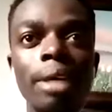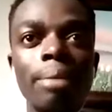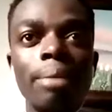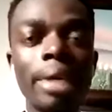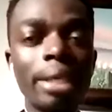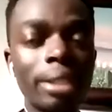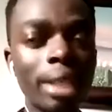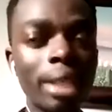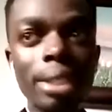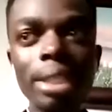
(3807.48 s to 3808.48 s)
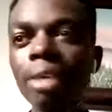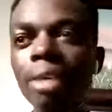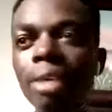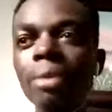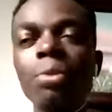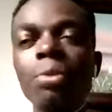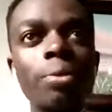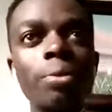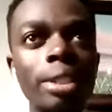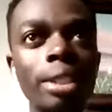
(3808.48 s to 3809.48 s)
enticing, they're going to want to
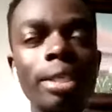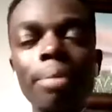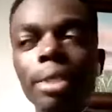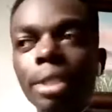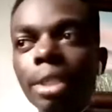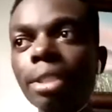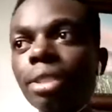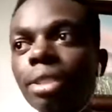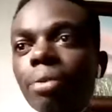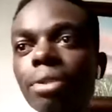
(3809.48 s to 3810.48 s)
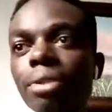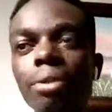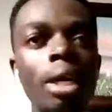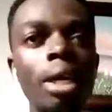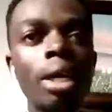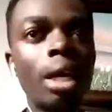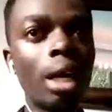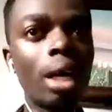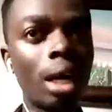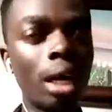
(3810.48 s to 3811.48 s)
register their businesses. They want to,
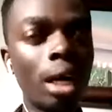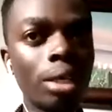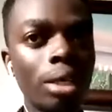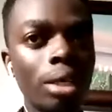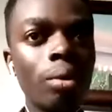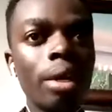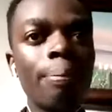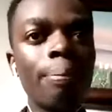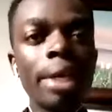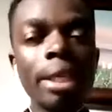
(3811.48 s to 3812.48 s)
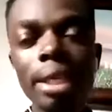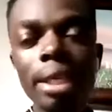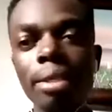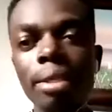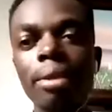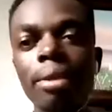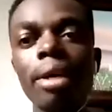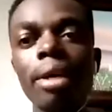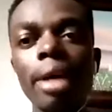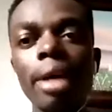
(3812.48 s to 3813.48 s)
you know, pay tax,
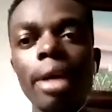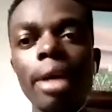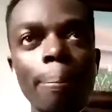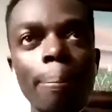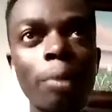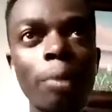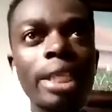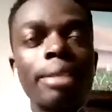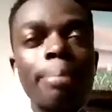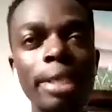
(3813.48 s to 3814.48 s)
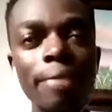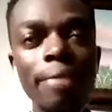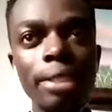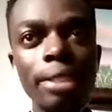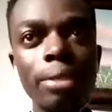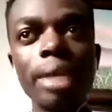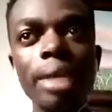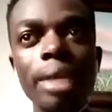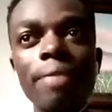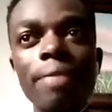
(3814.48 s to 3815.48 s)
provided the benefits they will get
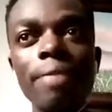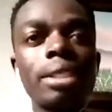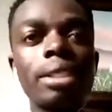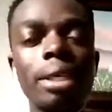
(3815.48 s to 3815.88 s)
from it is